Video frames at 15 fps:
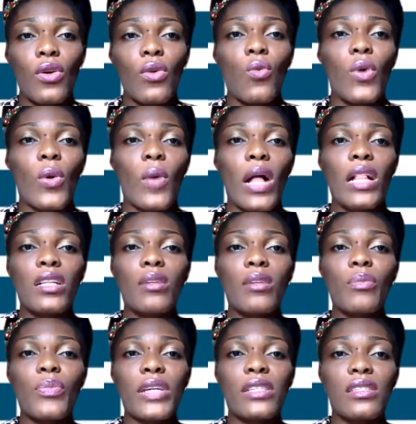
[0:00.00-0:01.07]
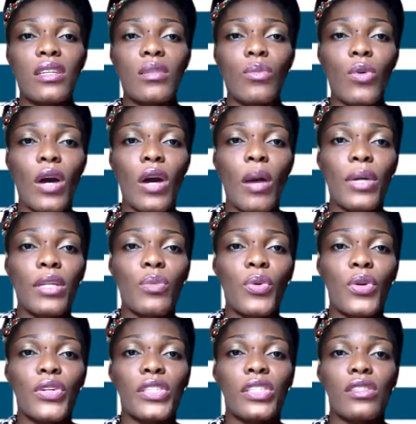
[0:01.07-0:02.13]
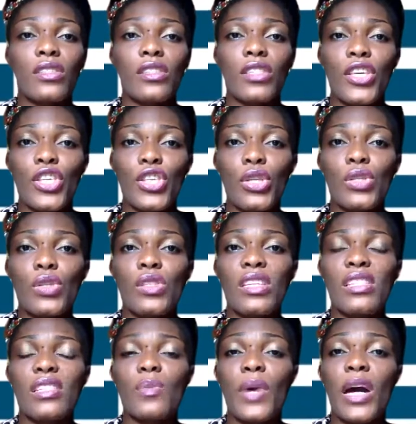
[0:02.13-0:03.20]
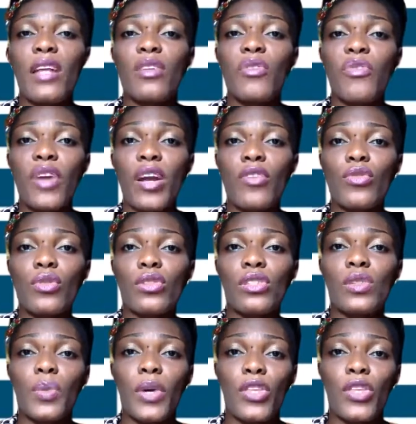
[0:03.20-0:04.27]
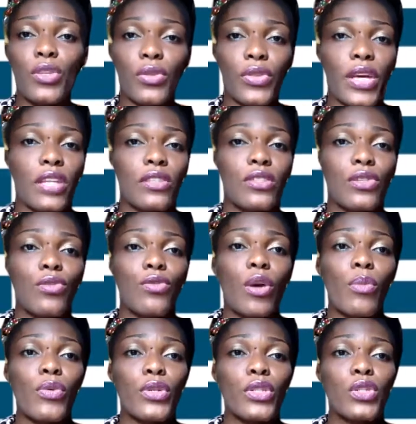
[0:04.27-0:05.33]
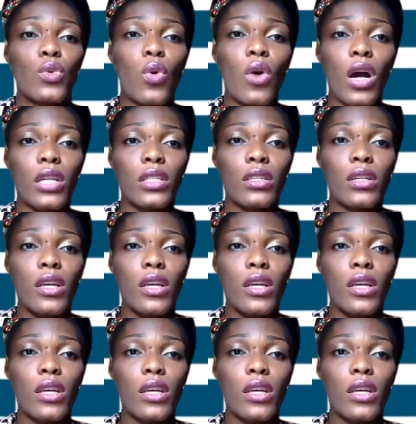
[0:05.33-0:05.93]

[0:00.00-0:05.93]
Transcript: We welcome President Muhammadu Buhari's decision to disband the Federal Special Anti-Robbery Squad,